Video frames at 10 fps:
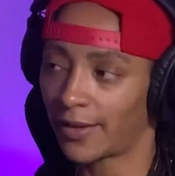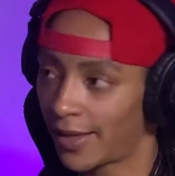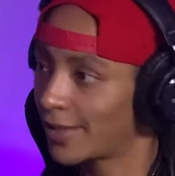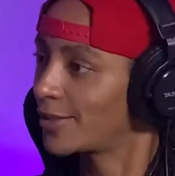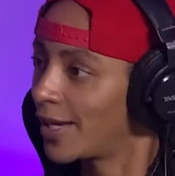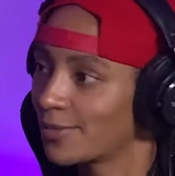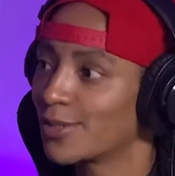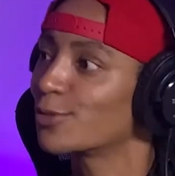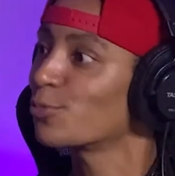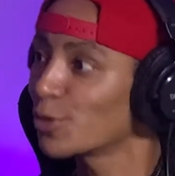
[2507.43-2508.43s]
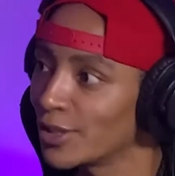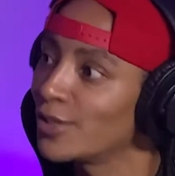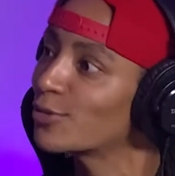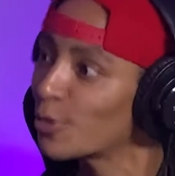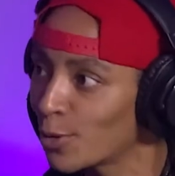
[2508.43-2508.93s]
And a lot of times it's
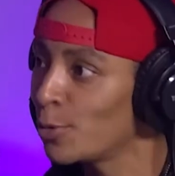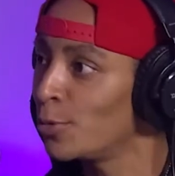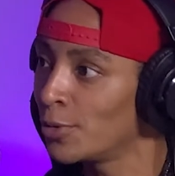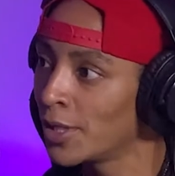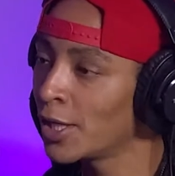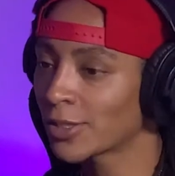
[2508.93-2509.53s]
really school.